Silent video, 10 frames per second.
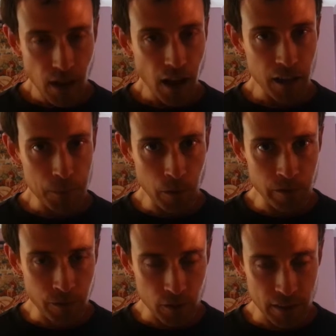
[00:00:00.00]
And
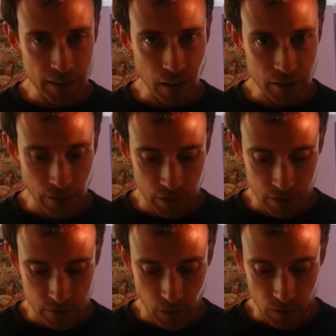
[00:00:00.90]
approval voting does have its
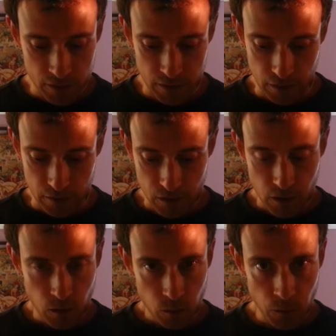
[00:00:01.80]
advantages.
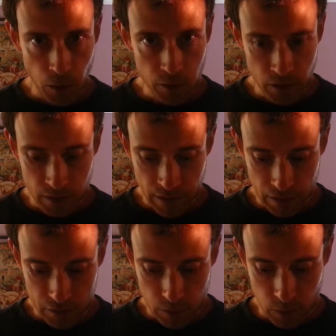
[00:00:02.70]
Although it only
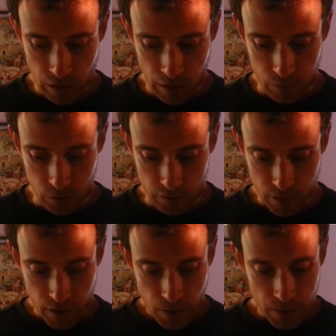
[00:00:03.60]
has 2 levels,
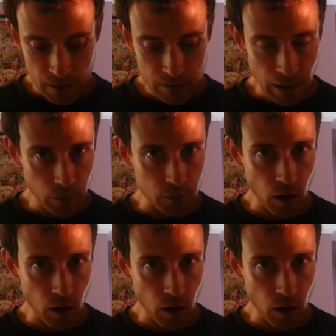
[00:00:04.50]
these levels